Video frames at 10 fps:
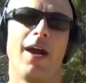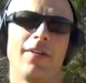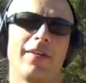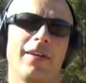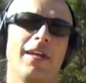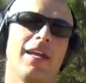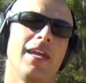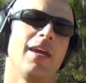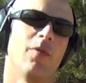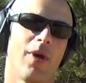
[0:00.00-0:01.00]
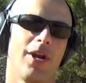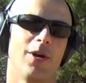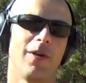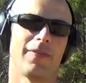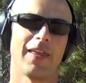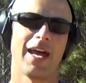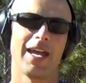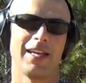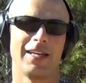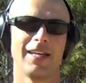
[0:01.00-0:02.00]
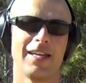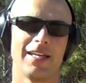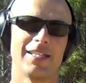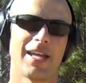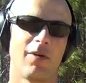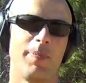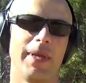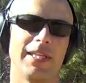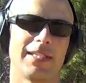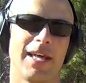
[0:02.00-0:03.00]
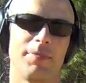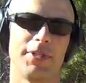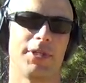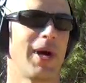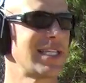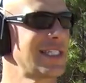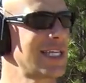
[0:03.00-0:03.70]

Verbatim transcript: around. What I do after that is I repeat step two as